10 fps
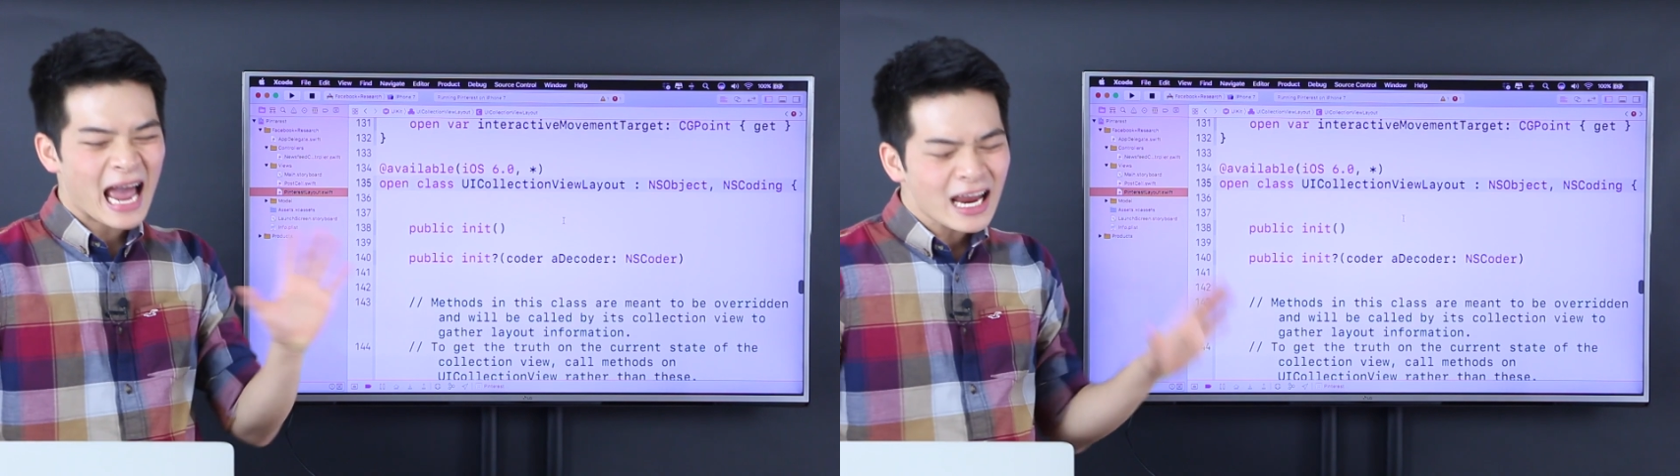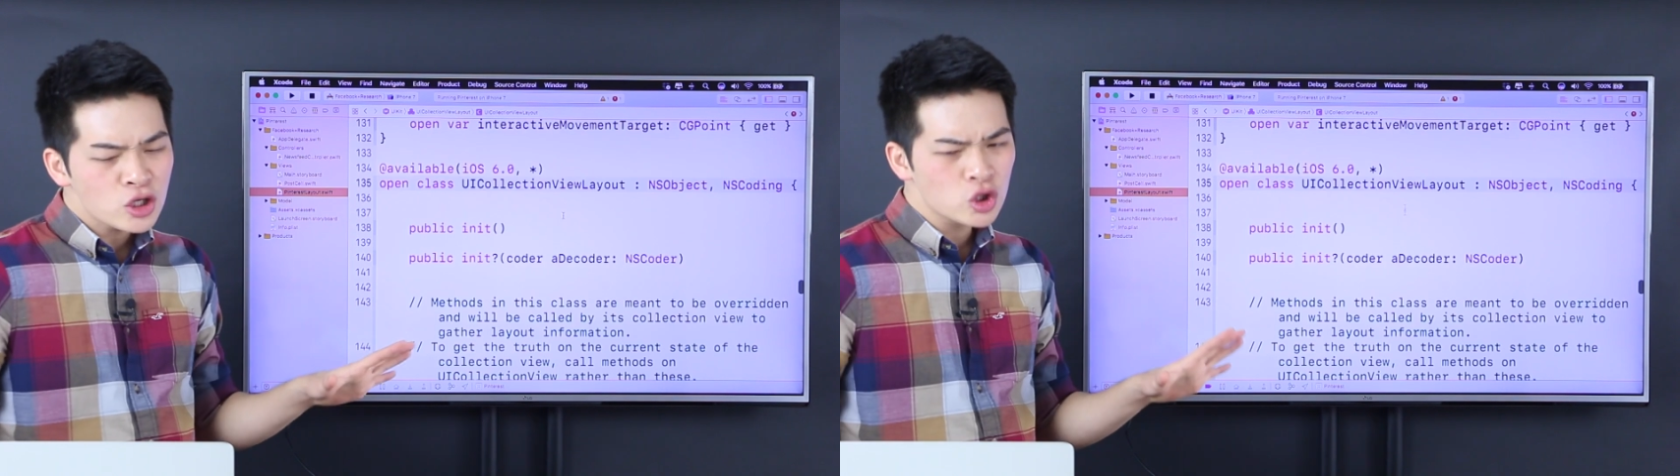
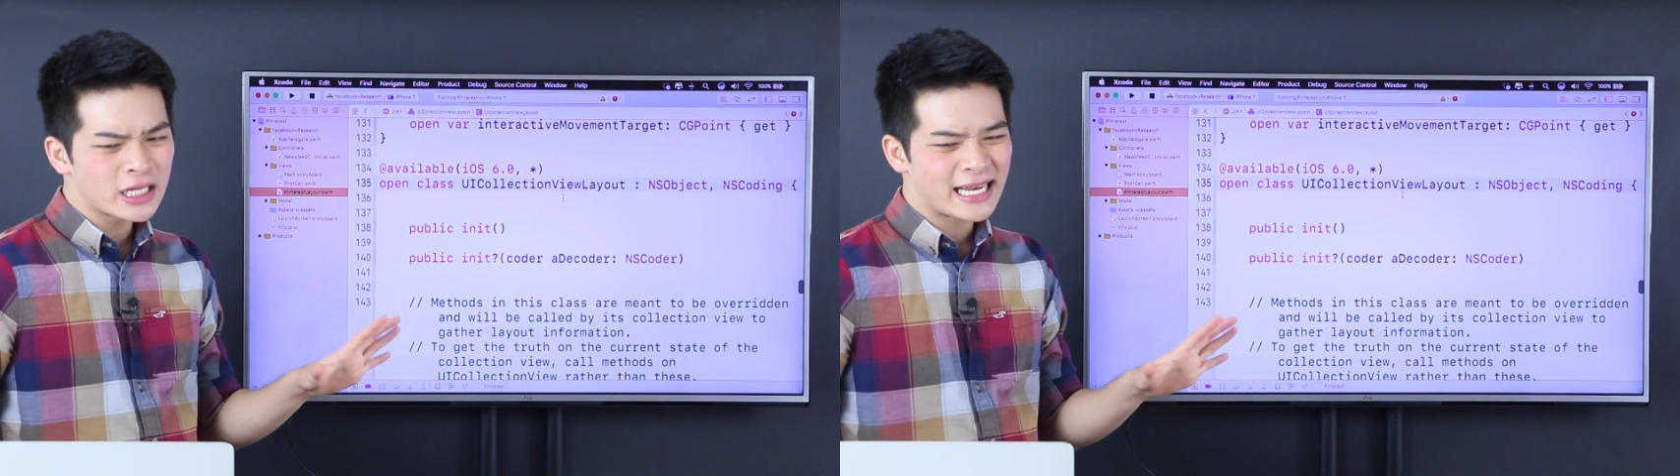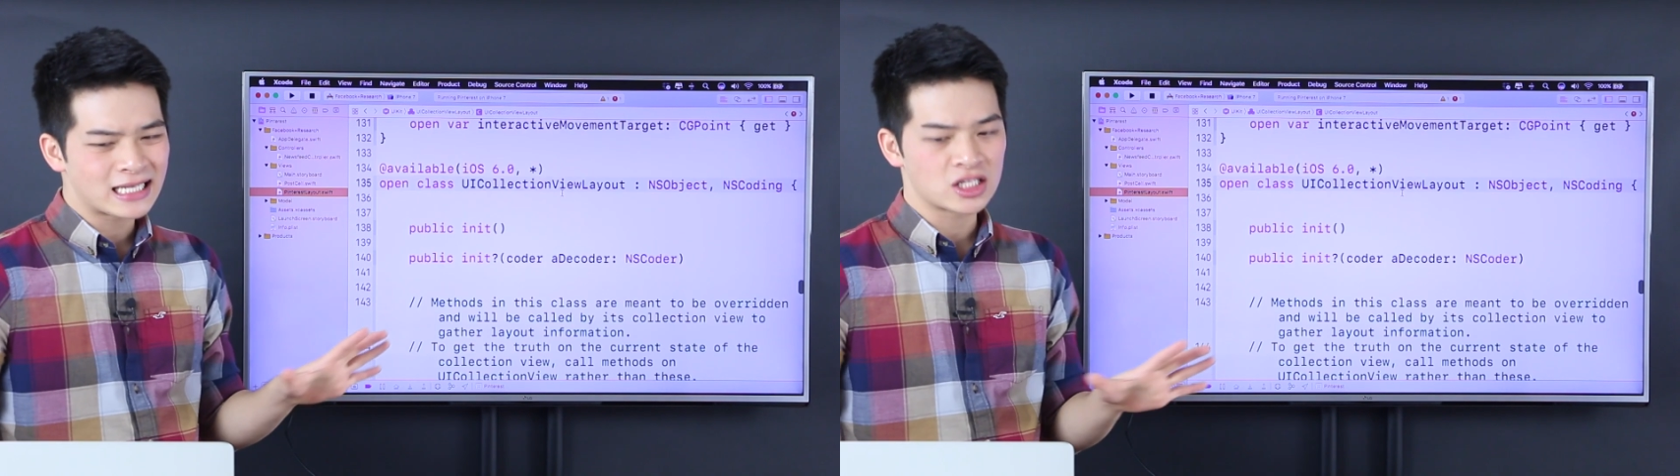
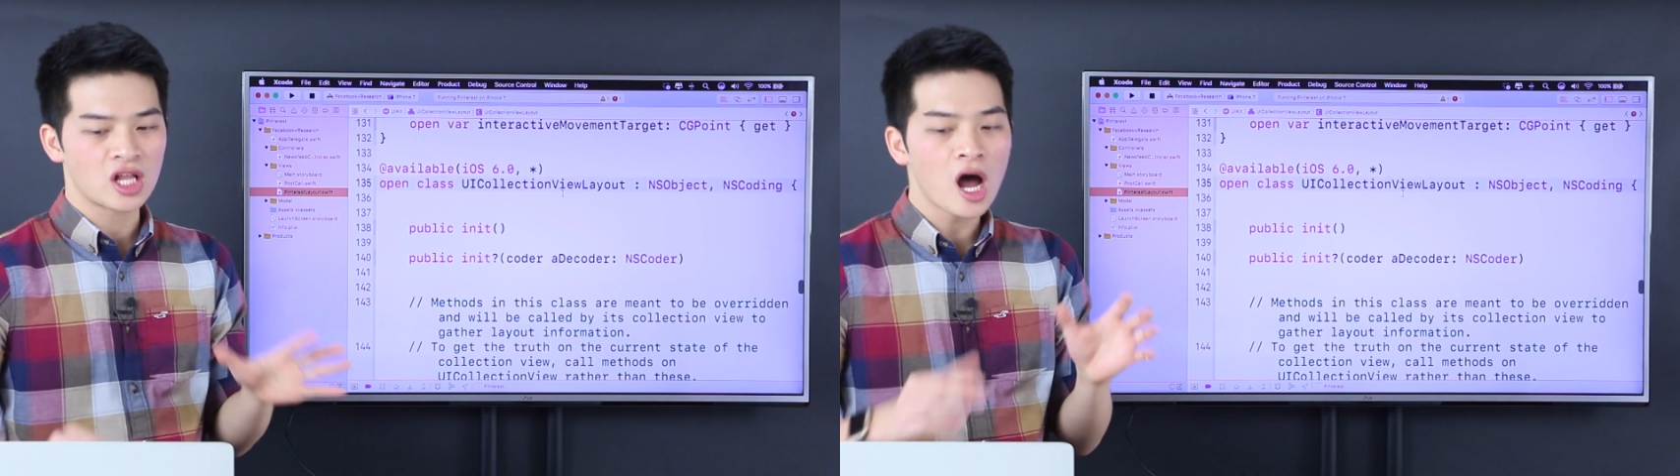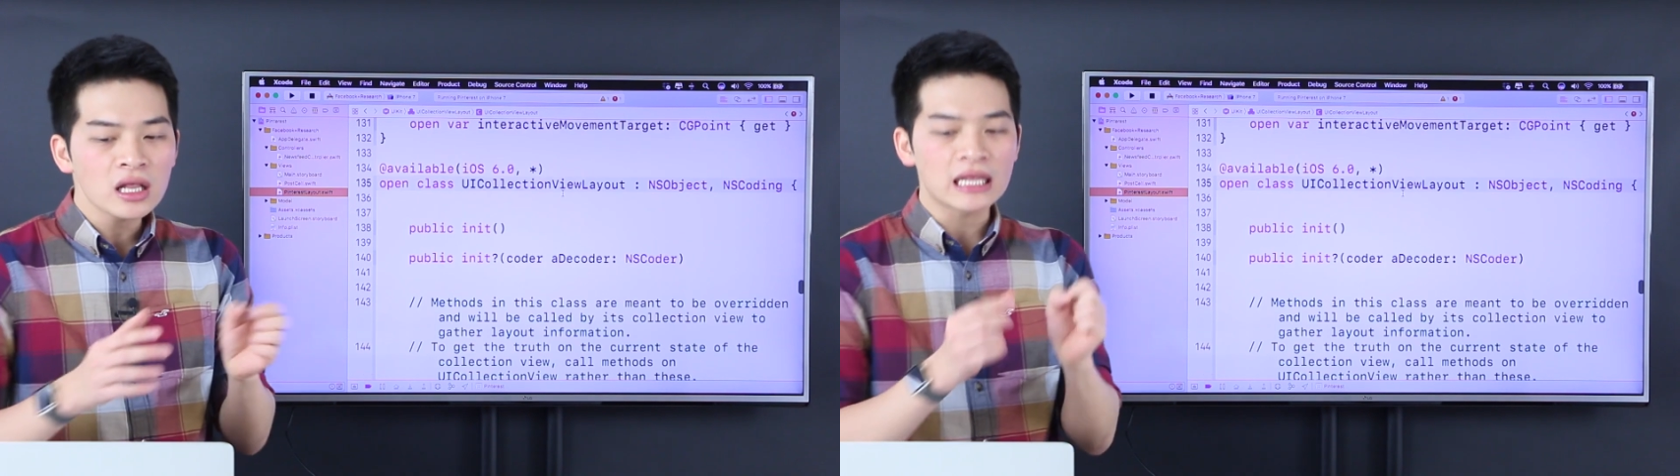actually is
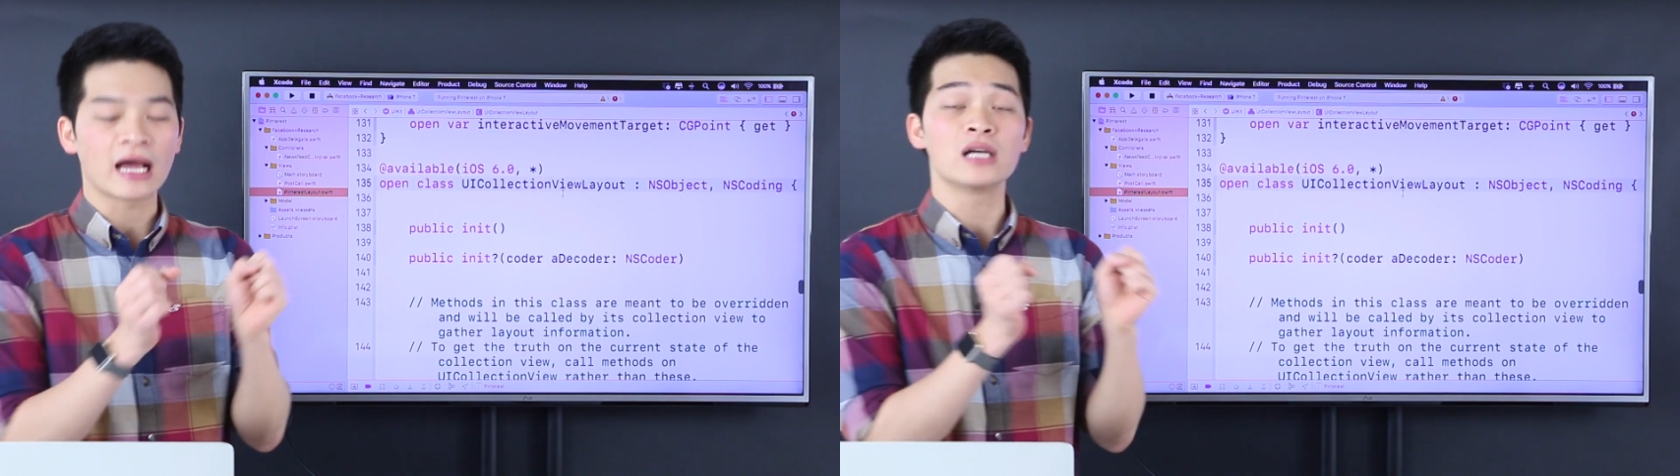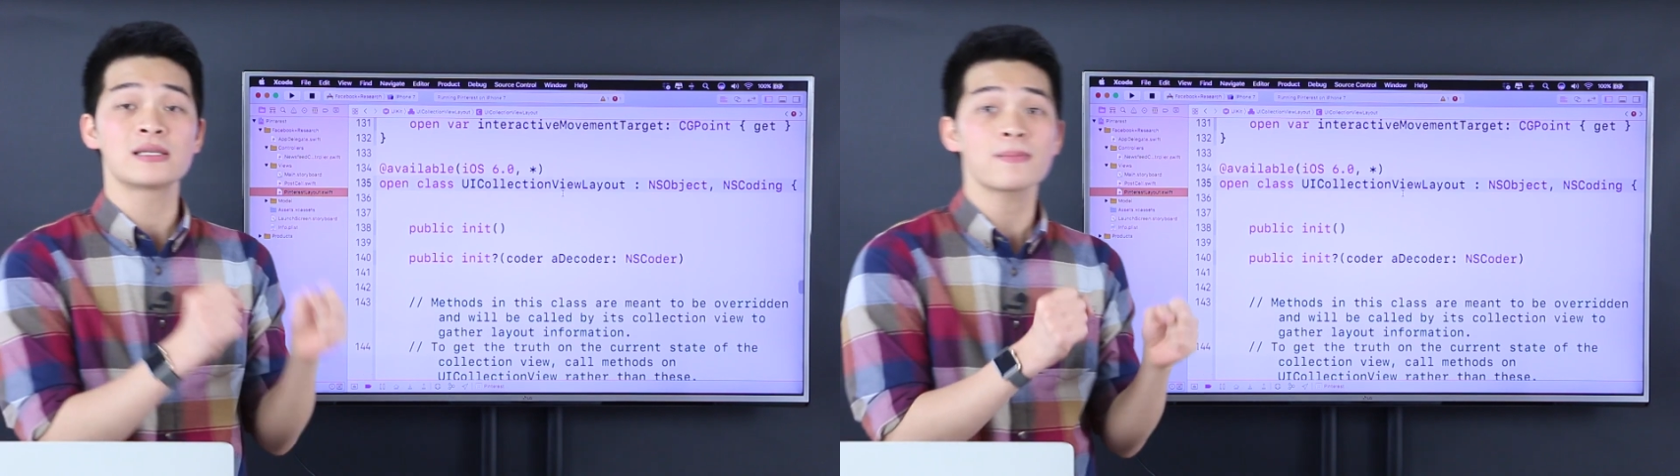not
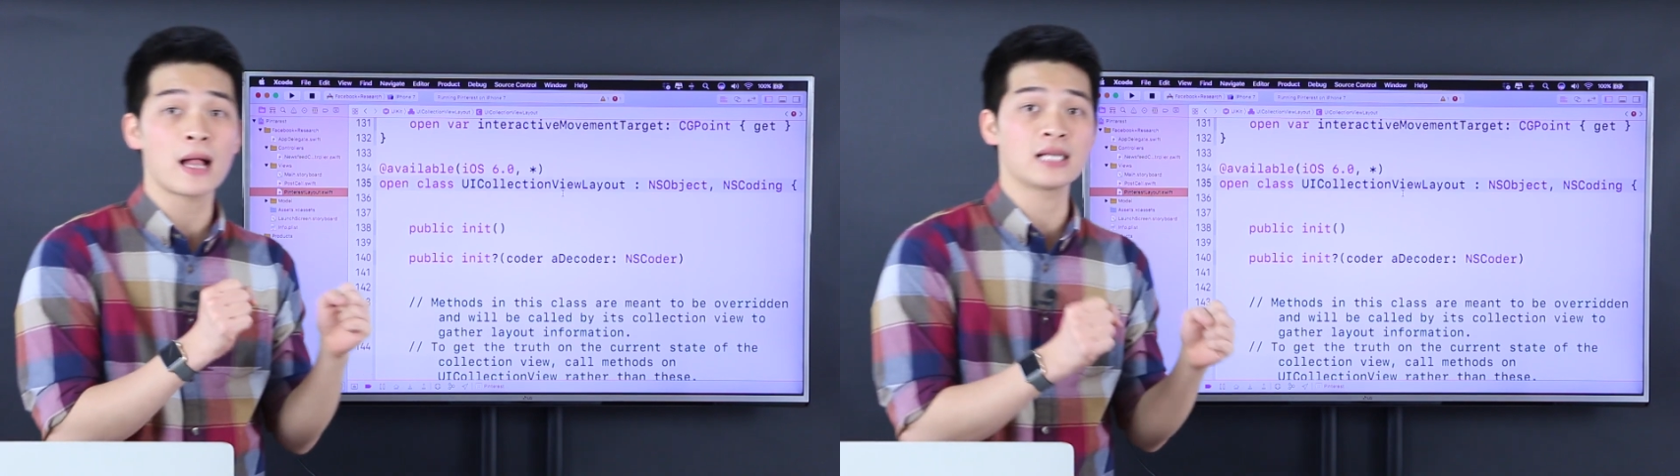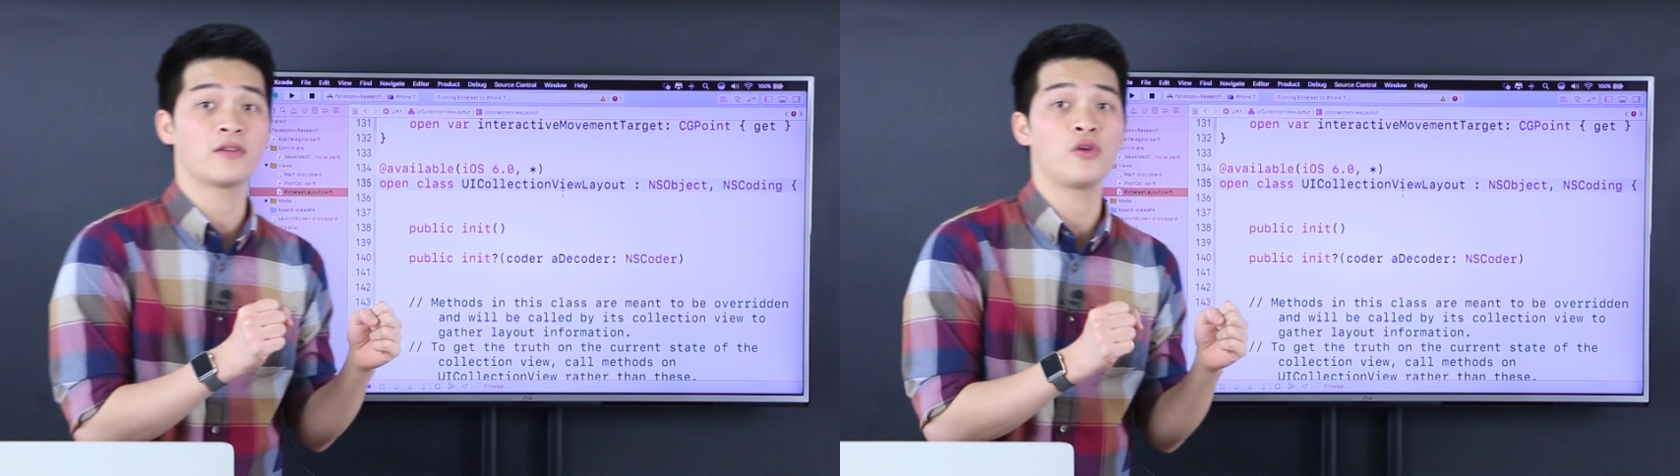like a subclass